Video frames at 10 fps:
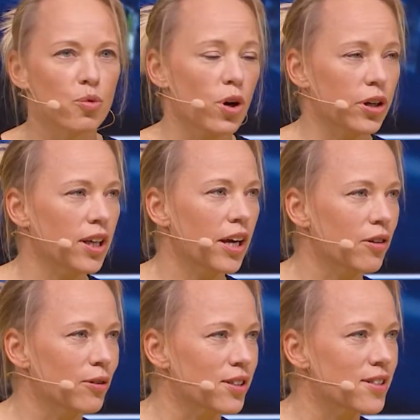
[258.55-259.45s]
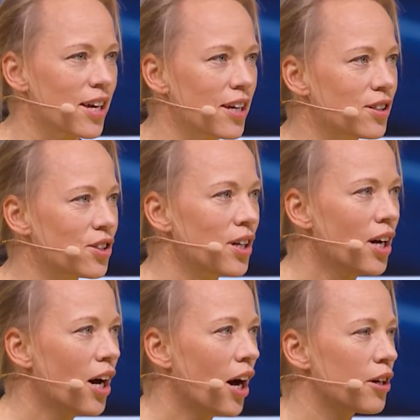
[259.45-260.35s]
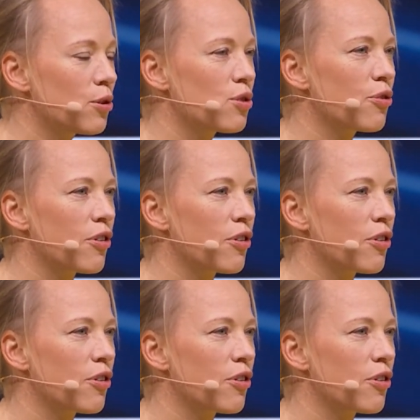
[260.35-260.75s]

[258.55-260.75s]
working here on the stage, I use